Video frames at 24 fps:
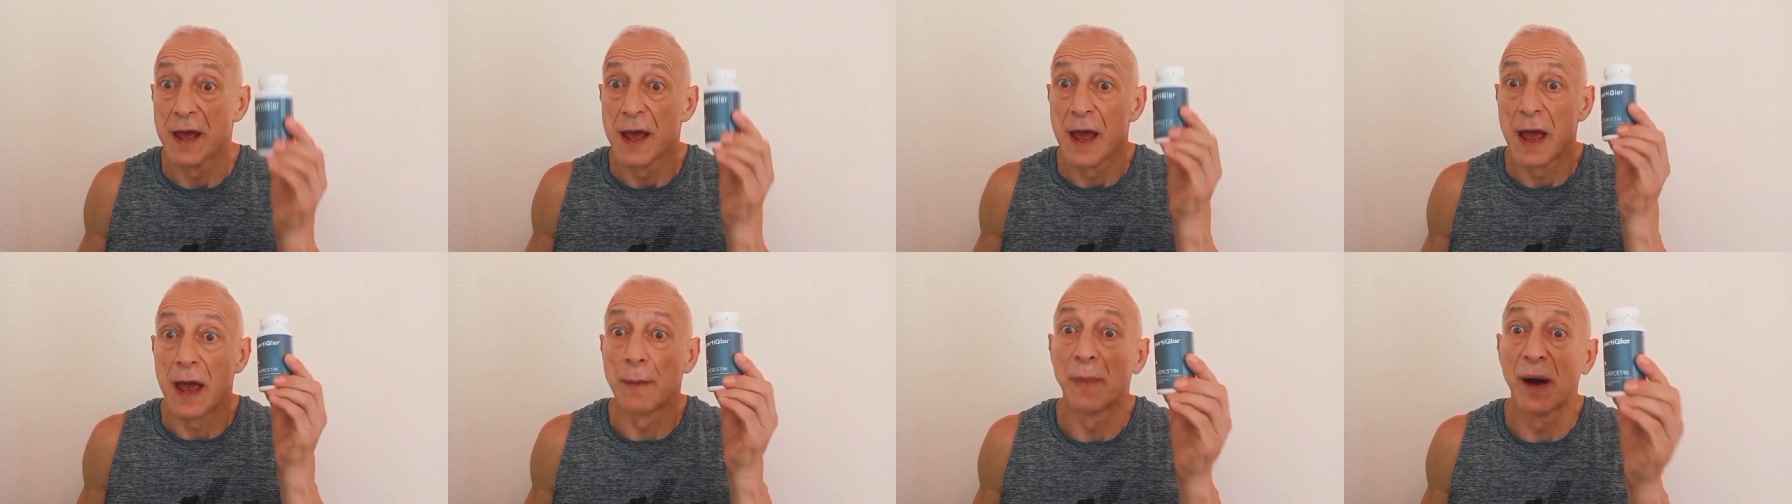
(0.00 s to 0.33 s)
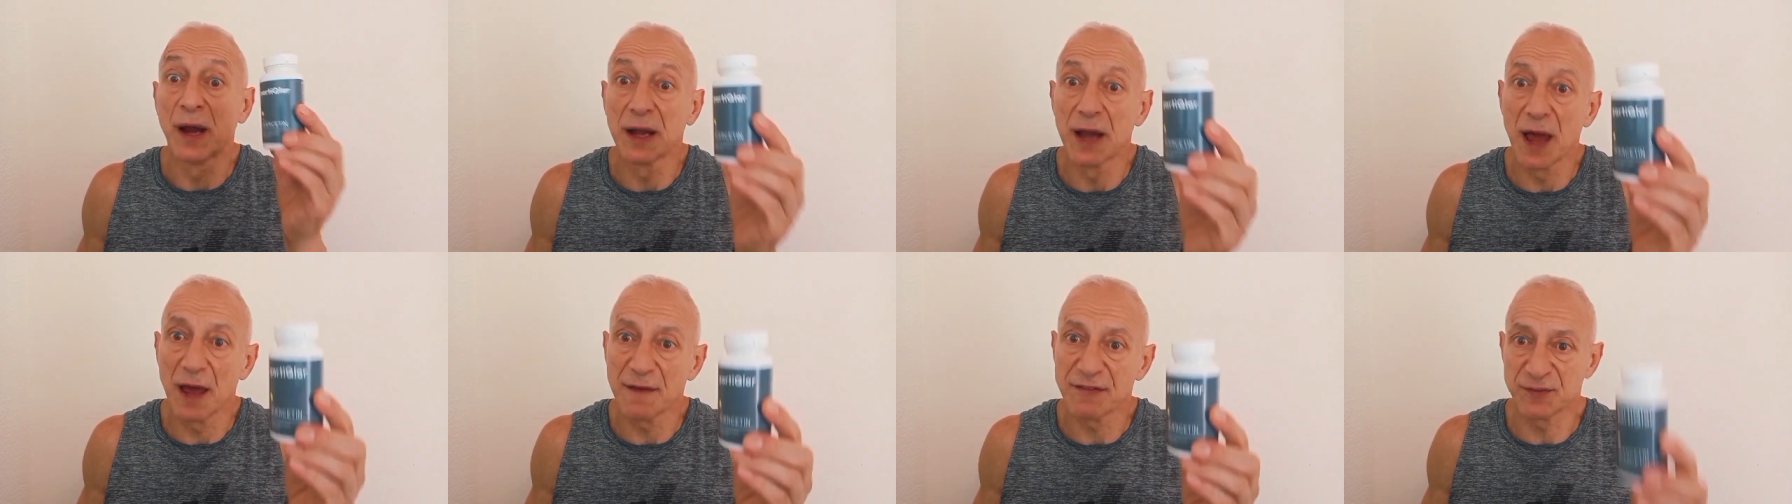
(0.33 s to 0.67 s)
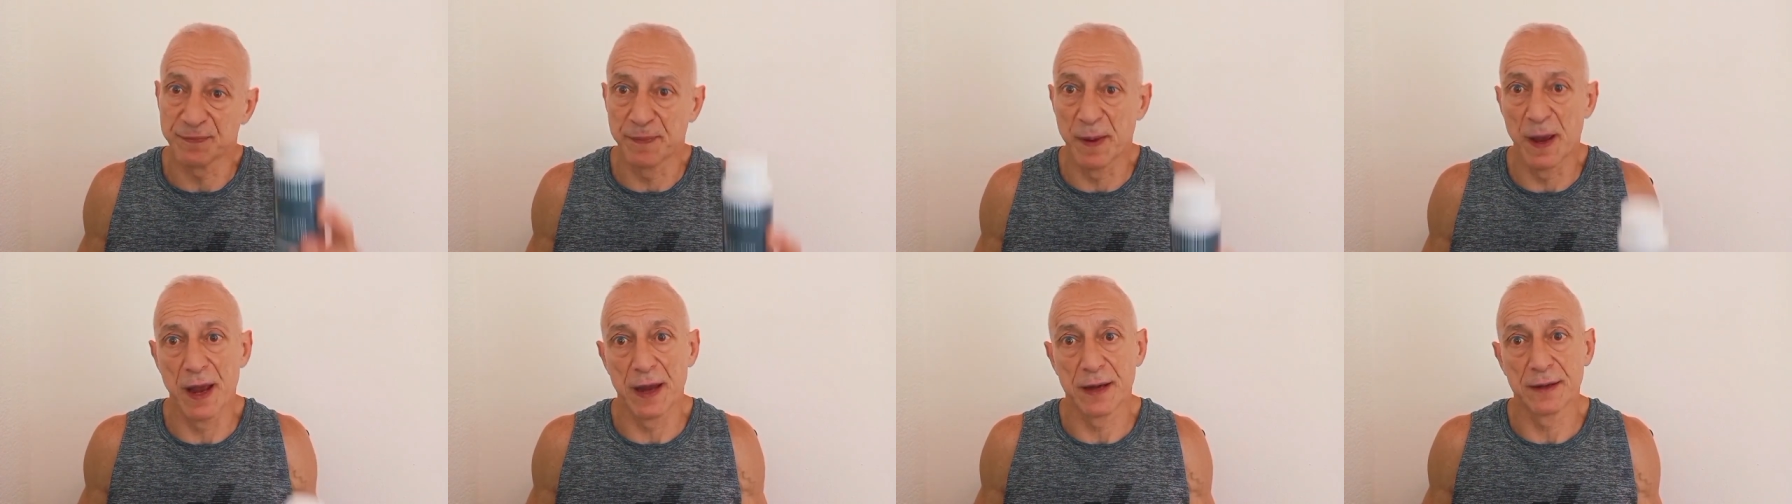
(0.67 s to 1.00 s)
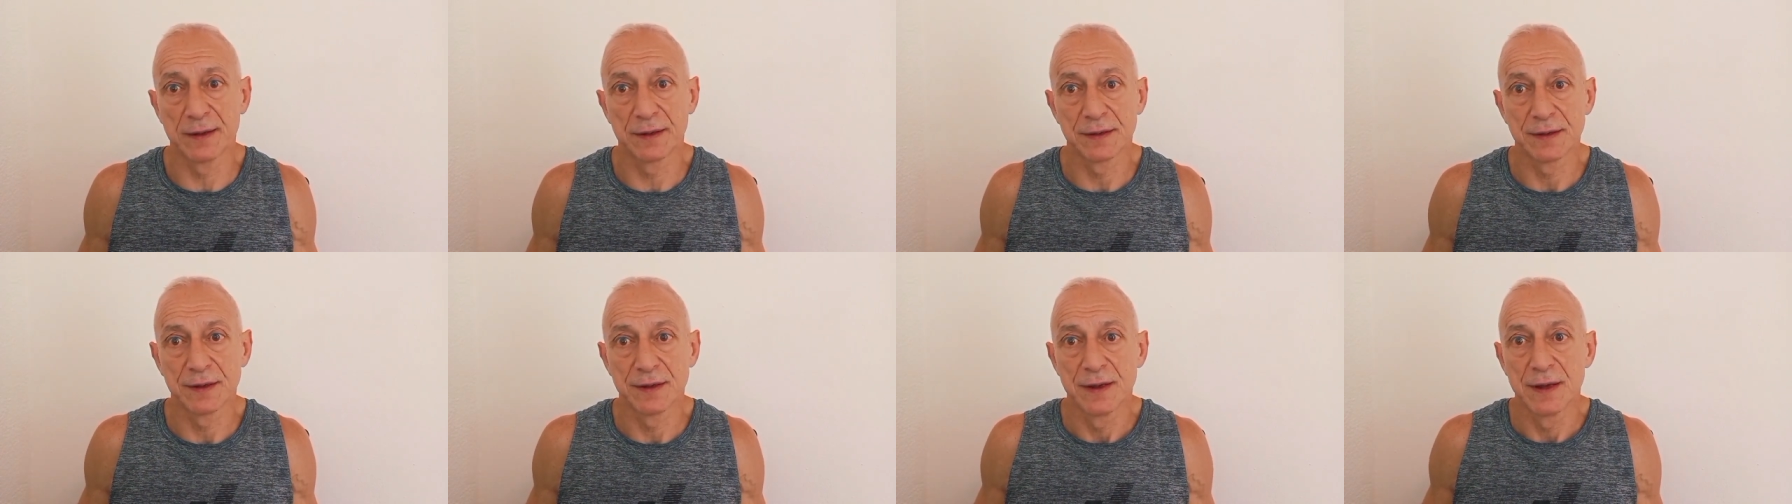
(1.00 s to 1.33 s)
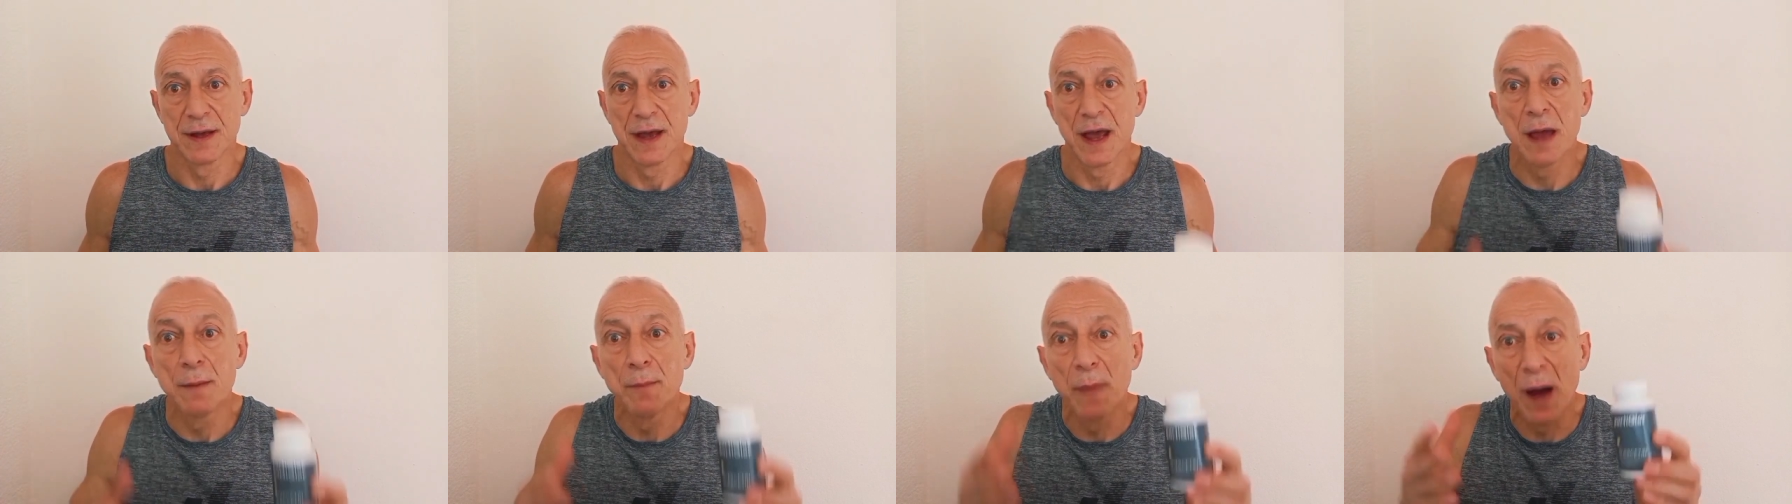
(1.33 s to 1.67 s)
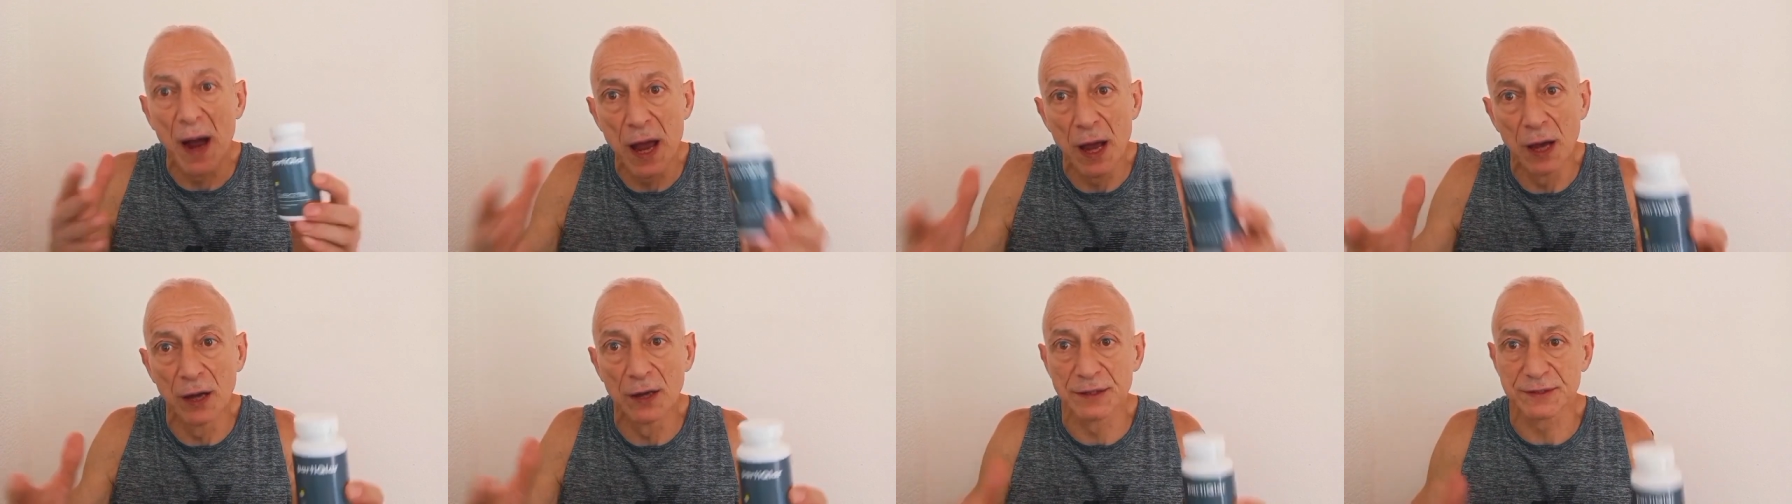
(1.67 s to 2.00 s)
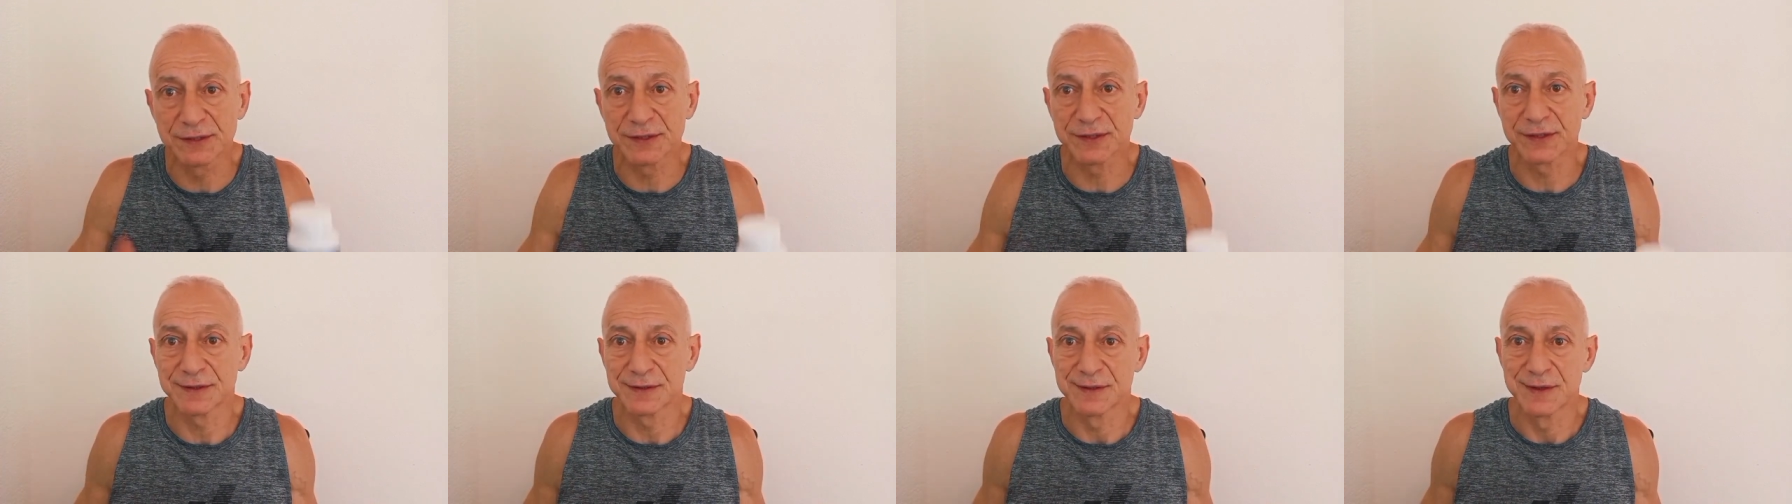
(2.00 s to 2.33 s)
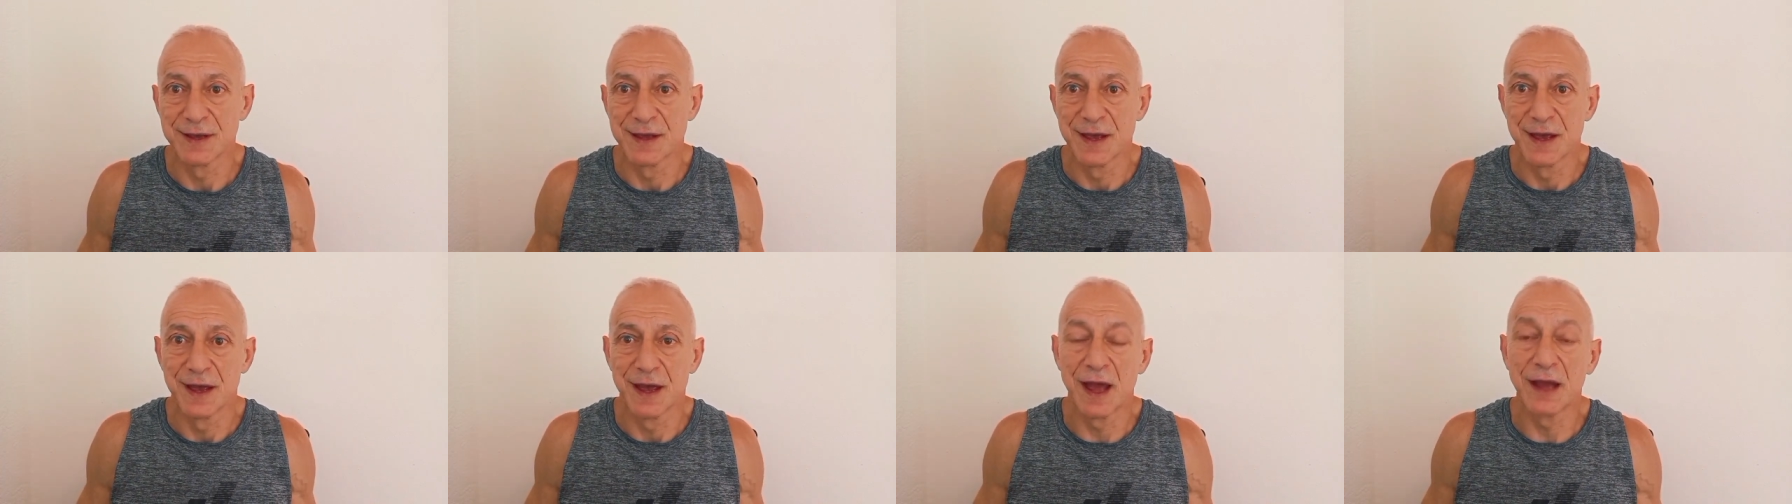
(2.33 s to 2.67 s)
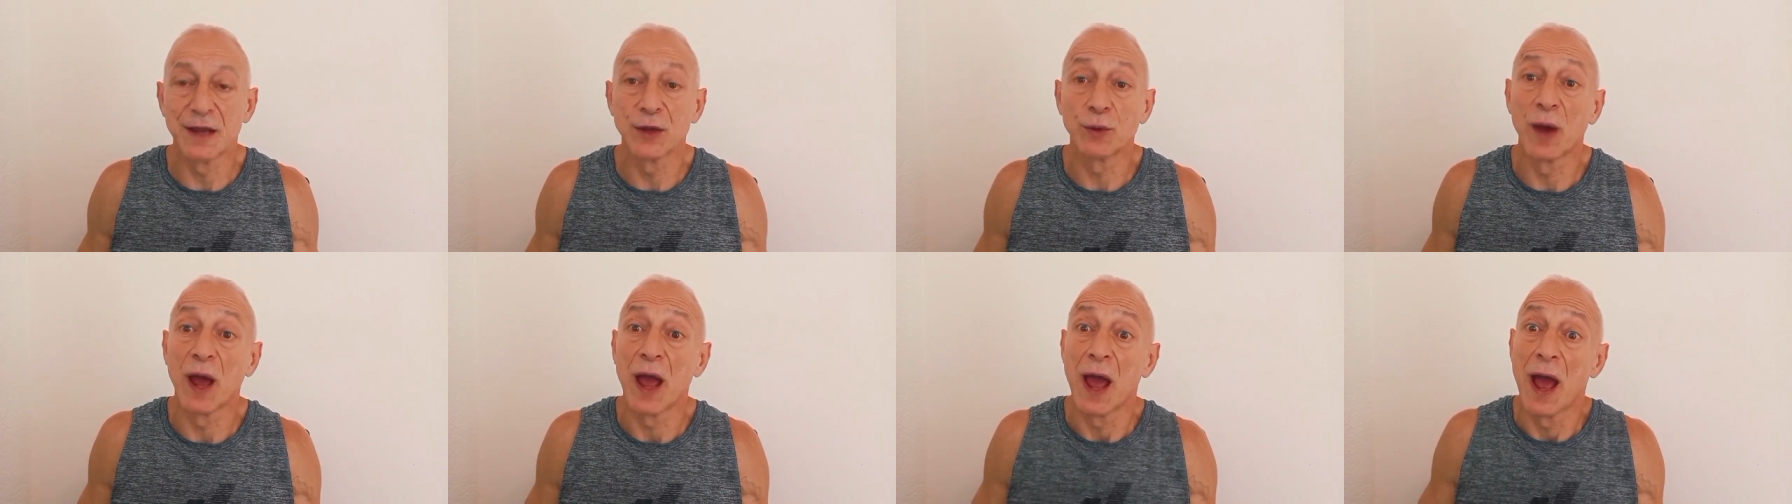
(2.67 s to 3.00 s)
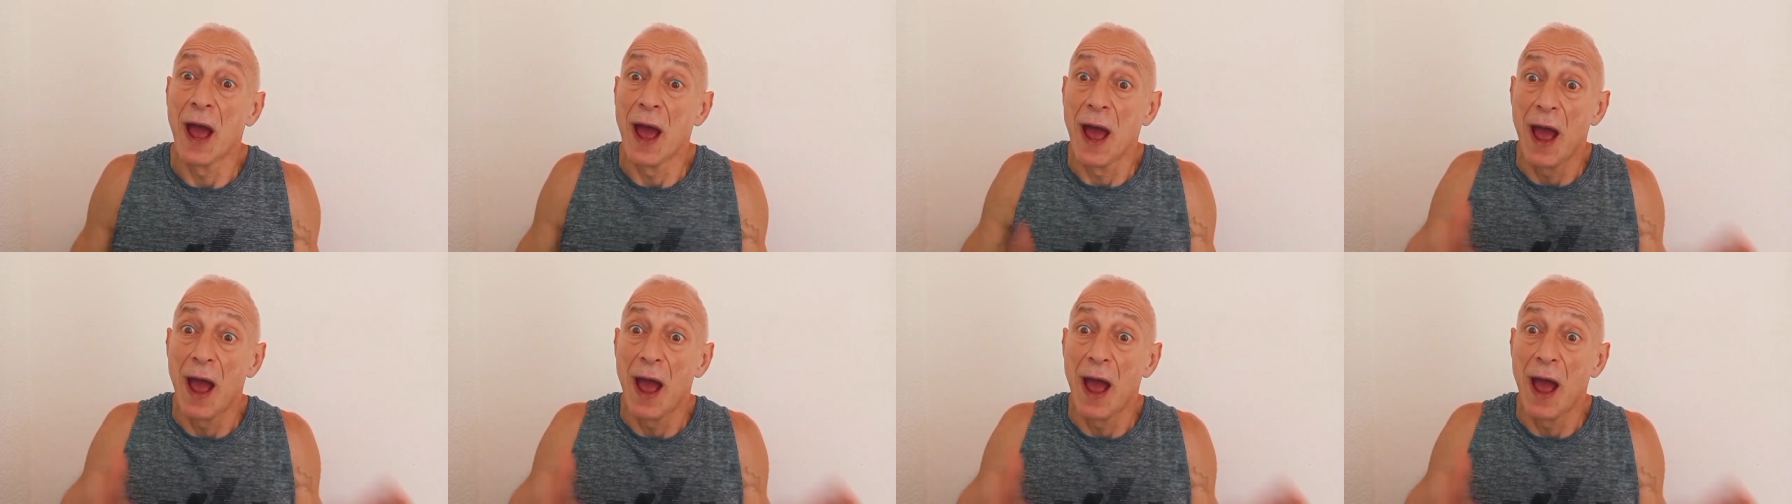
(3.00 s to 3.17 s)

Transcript: and my lifespan and my health. Anyway,